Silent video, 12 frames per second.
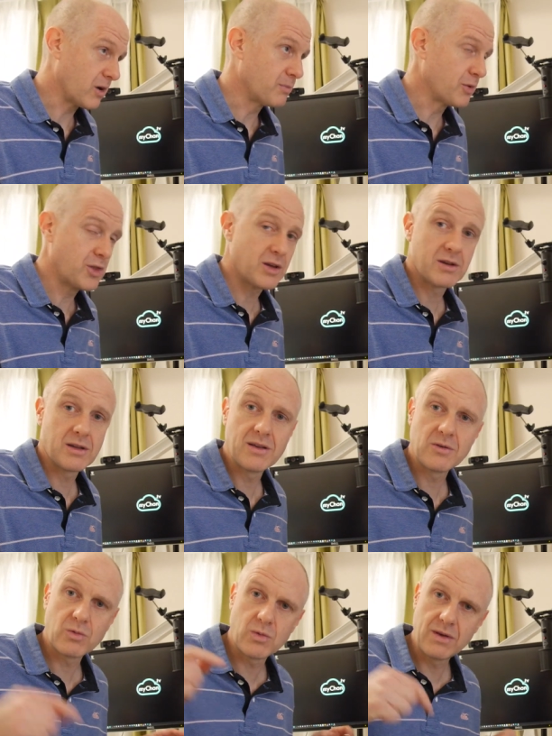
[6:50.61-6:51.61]
I'll put the
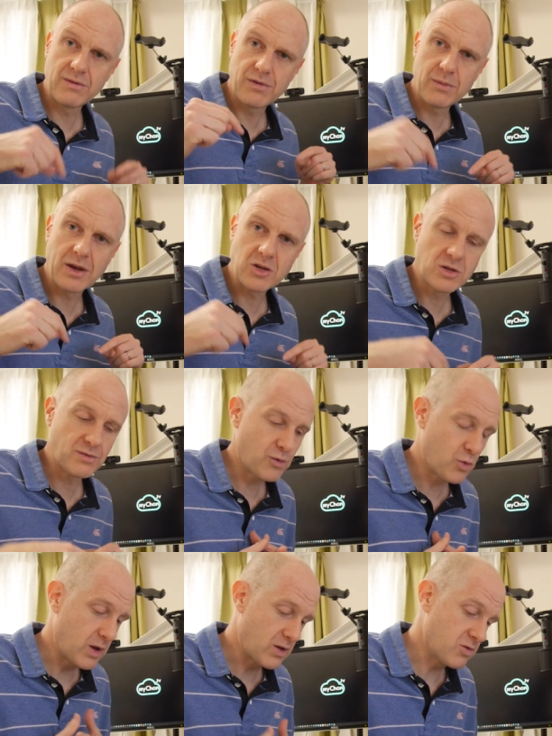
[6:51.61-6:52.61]
information
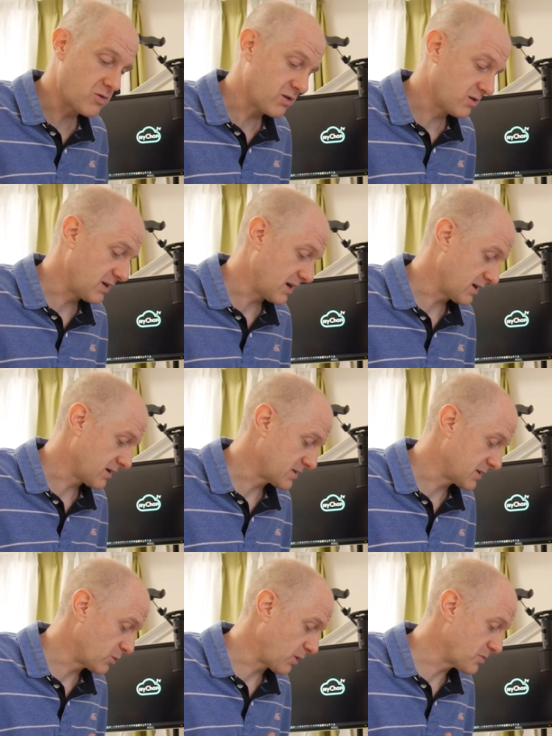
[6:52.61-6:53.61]
for where you could
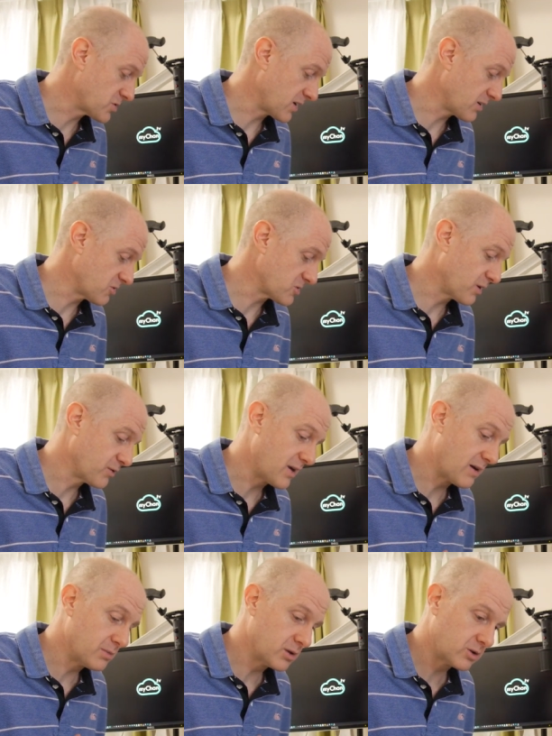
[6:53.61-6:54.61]
see the website yourself
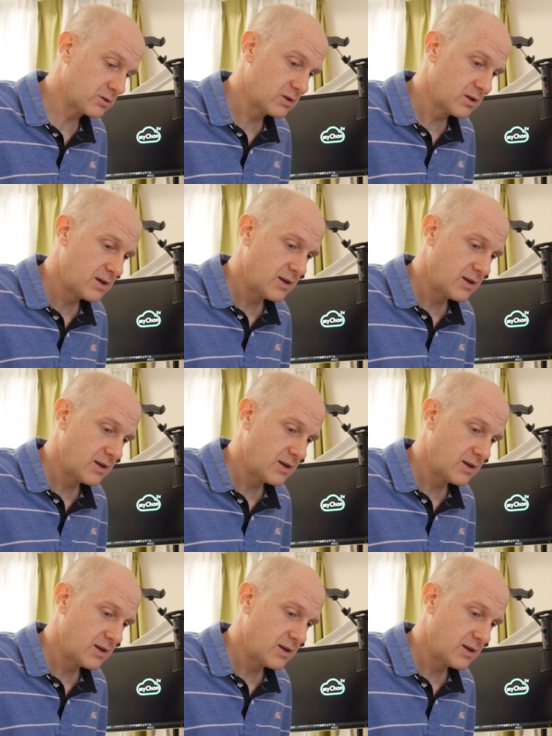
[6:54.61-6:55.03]
down below.